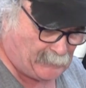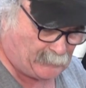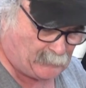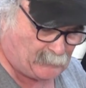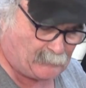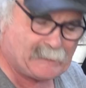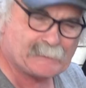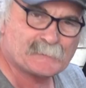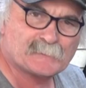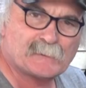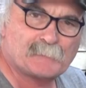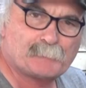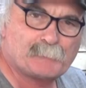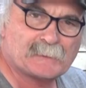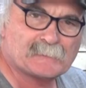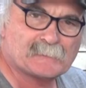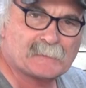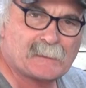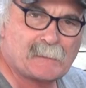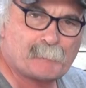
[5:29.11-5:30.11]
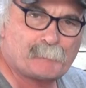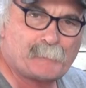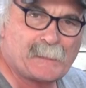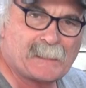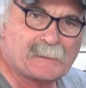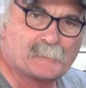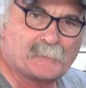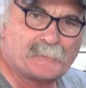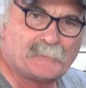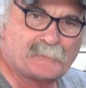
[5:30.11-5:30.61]
And I actually picked it up
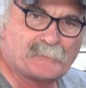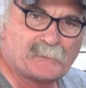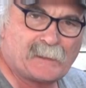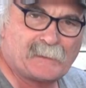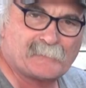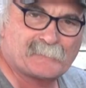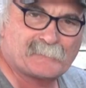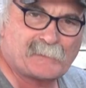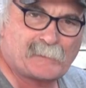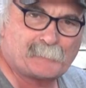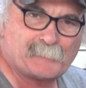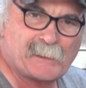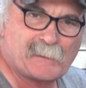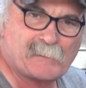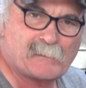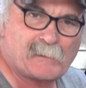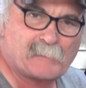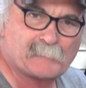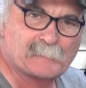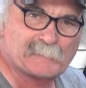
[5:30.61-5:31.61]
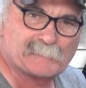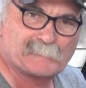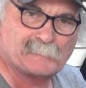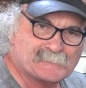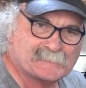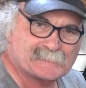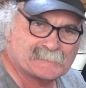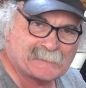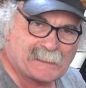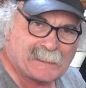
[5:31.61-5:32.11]
backwards and somehow I
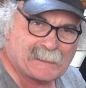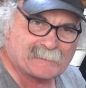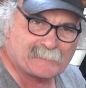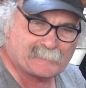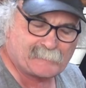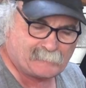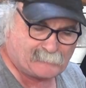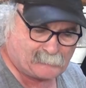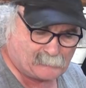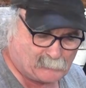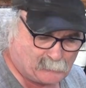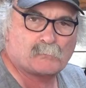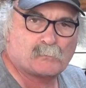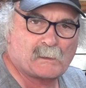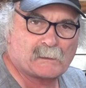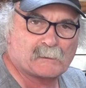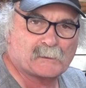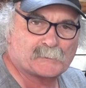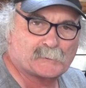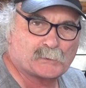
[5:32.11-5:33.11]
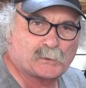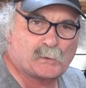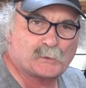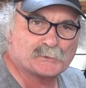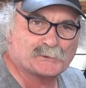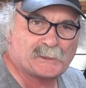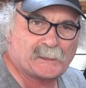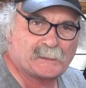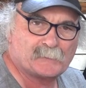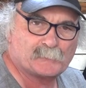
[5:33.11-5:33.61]
started it while the
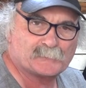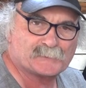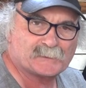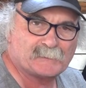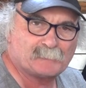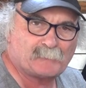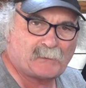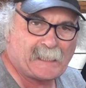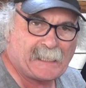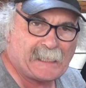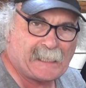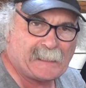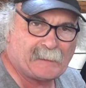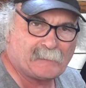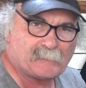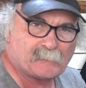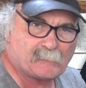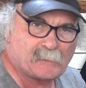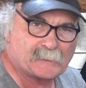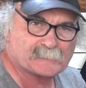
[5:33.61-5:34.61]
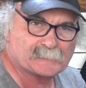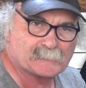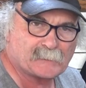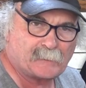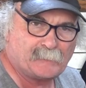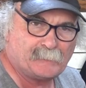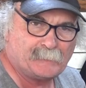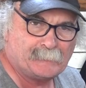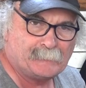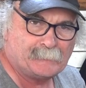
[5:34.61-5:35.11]
torch head was in my hand, like
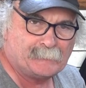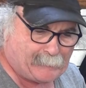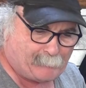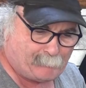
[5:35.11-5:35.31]
so.